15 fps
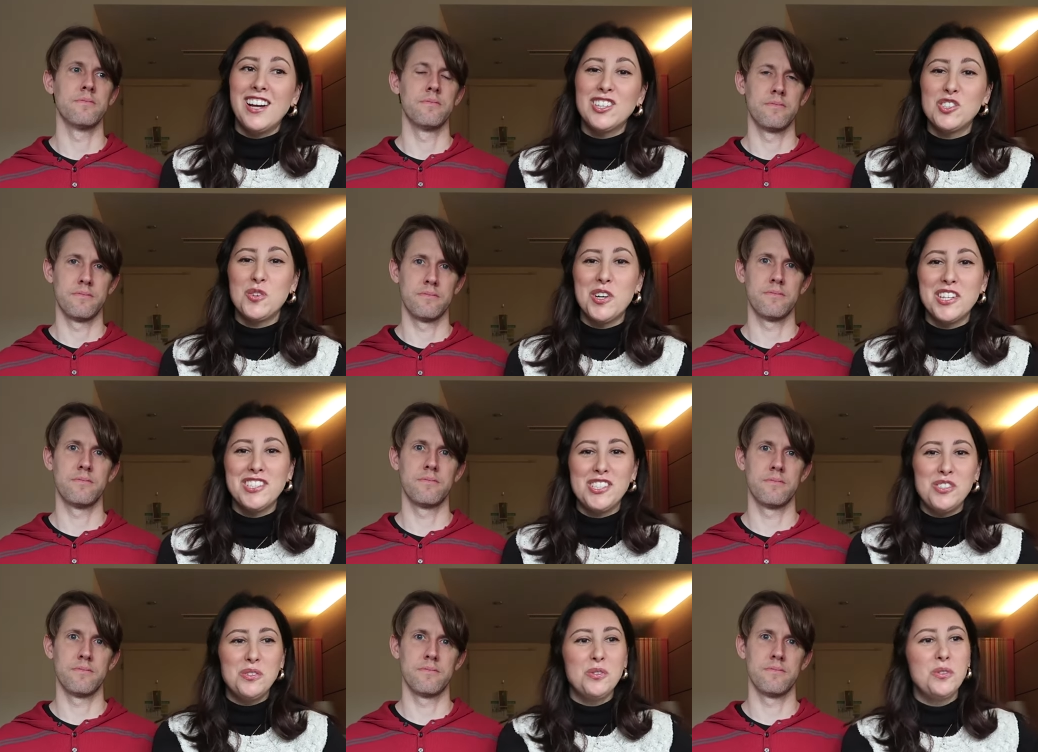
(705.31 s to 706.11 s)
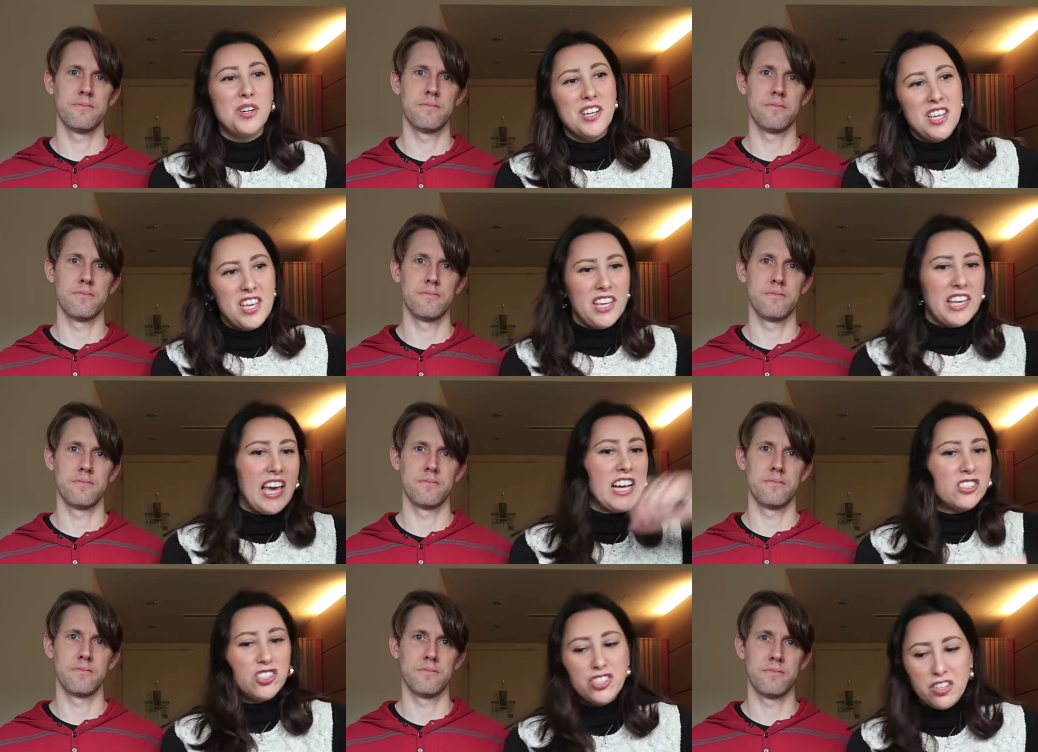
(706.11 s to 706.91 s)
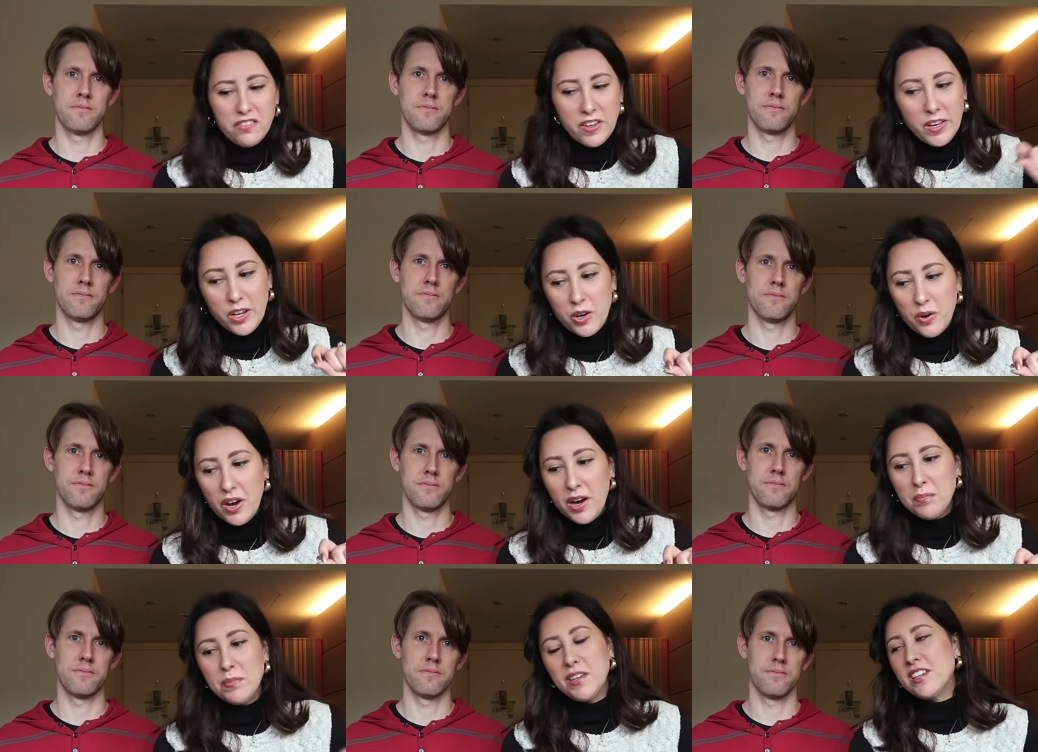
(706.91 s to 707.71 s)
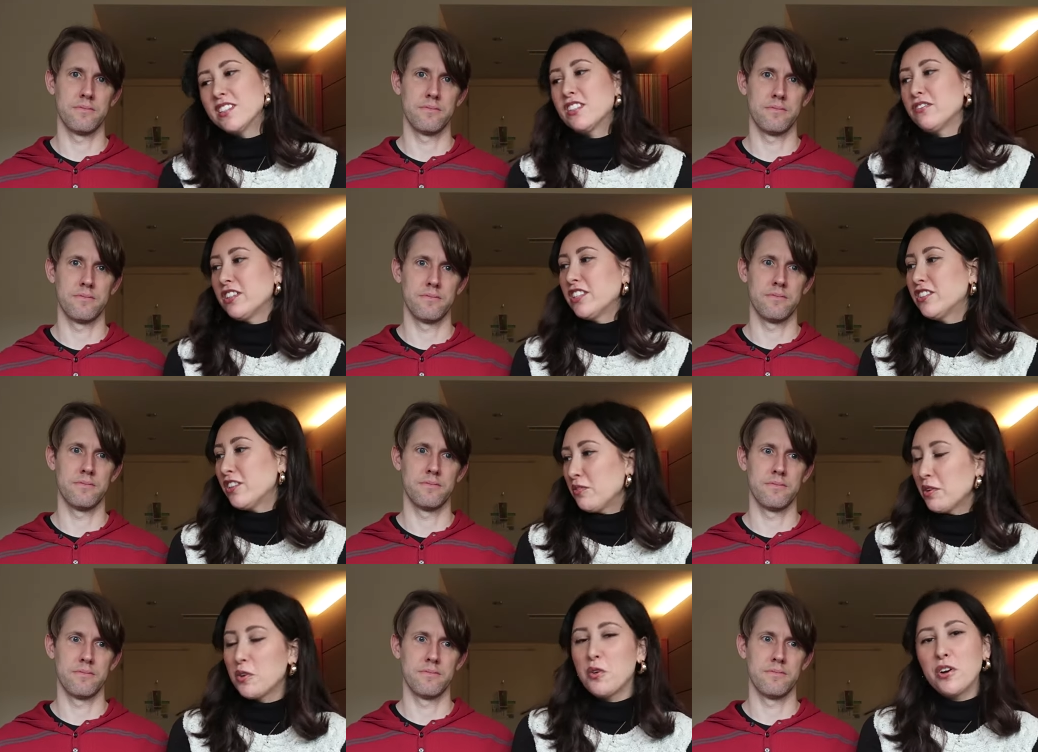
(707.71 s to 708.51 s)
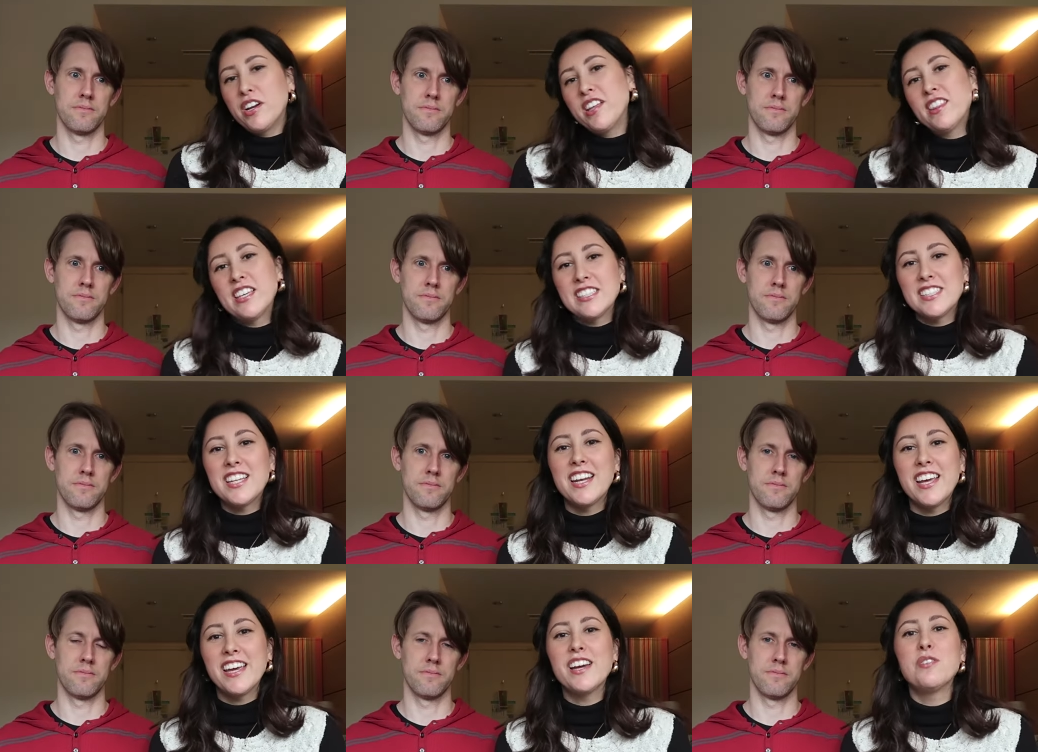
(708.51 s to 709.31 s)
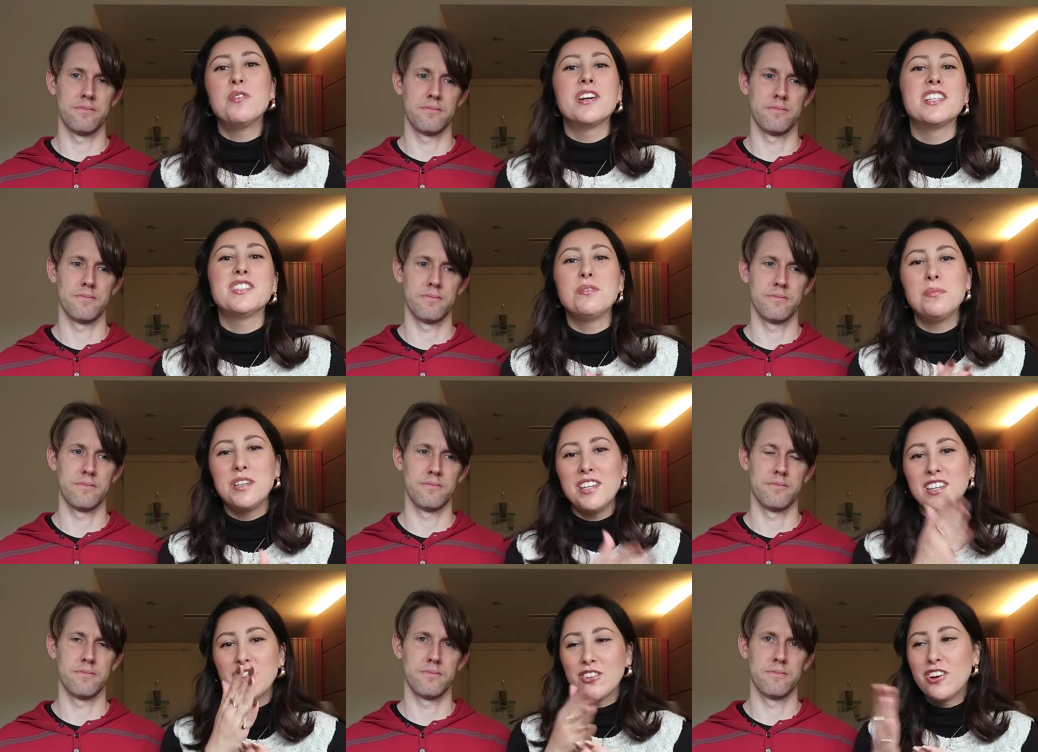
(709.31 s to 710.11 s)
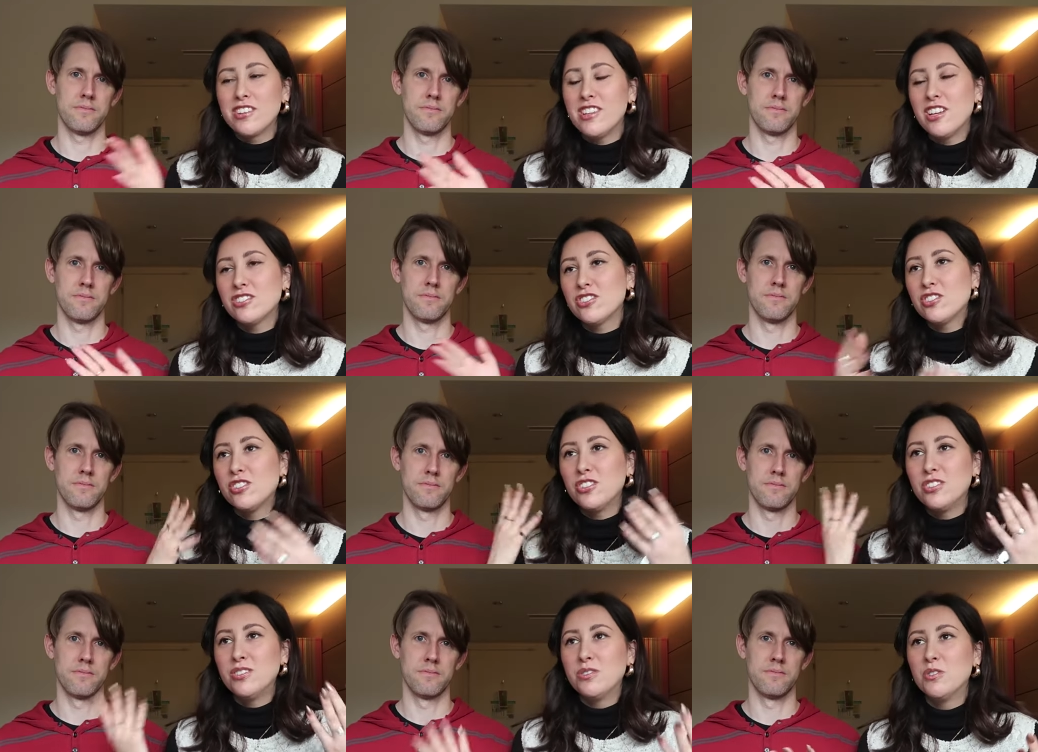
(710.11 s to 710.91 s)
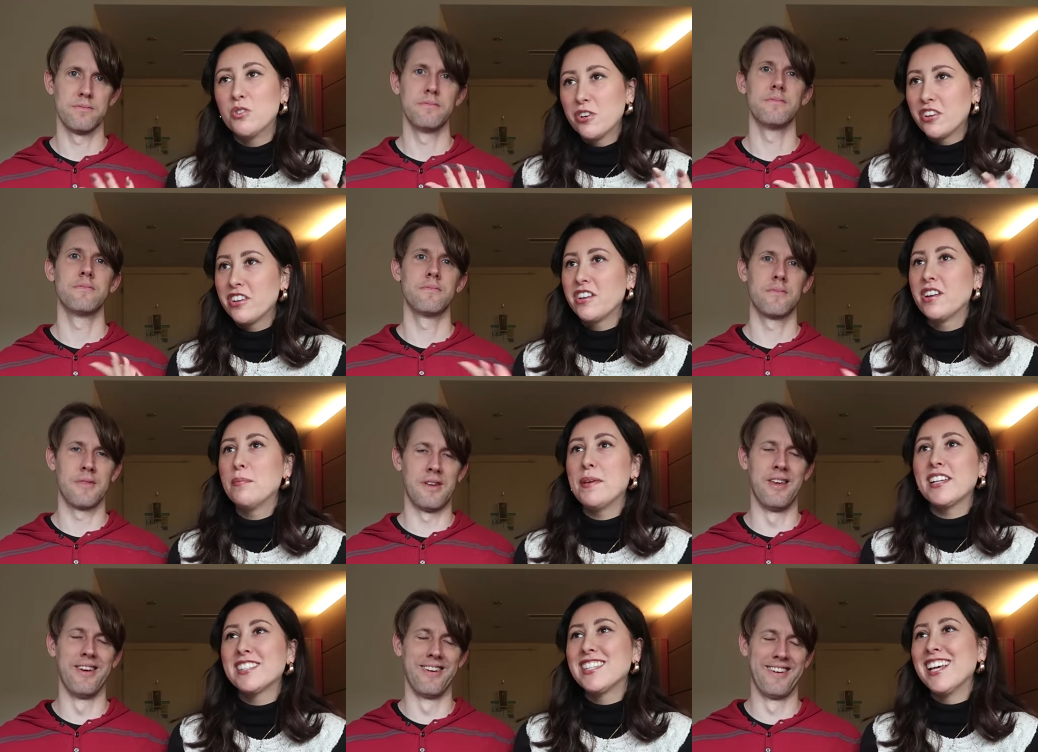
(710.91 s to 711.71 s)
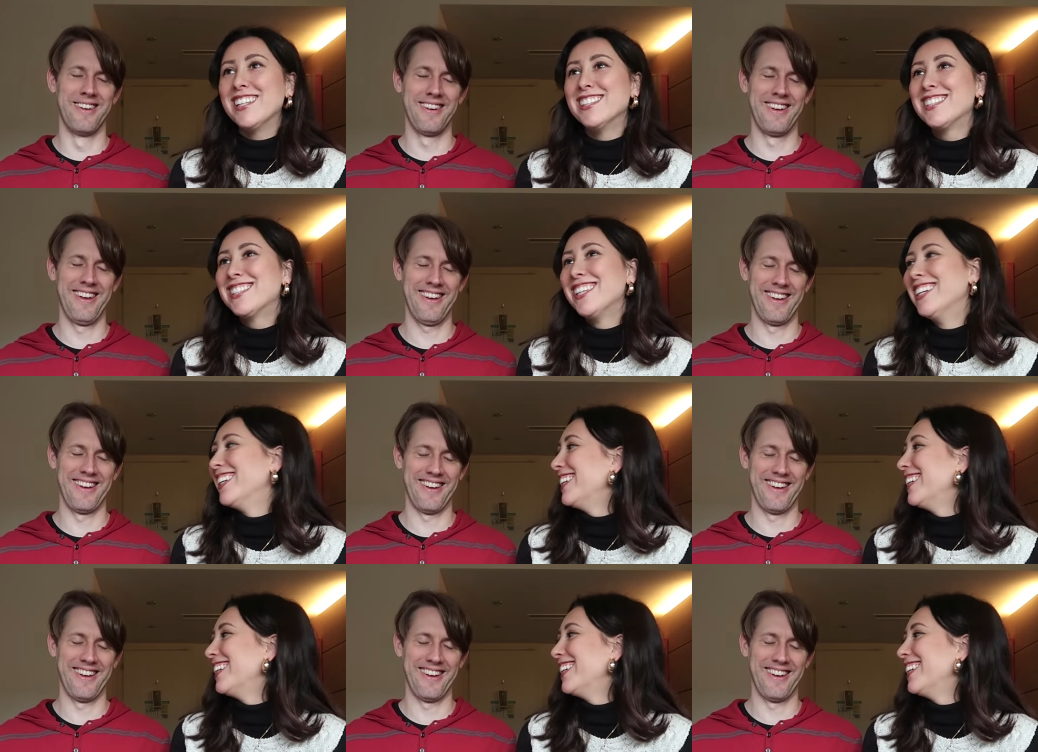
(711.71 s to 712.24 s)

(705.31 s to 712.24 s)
Speaker 1: I just wanted to catch the video up because if I start recording things today, I want it to be in chronological order. It makes sense.